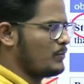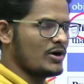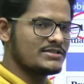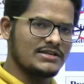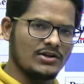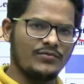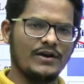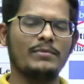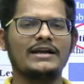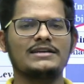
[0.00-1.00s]
positive
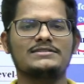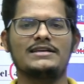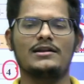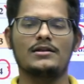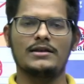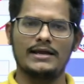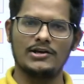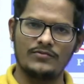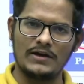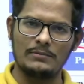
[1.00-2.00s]
feedback is there or
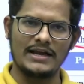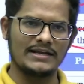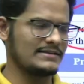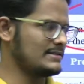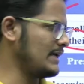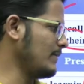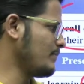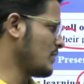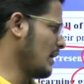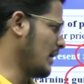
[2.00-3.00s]
negative feedback is there,
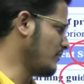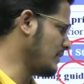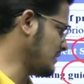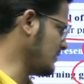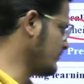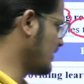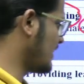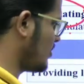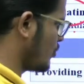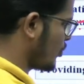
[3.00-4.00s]
everything will
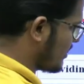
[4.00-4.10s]
get to know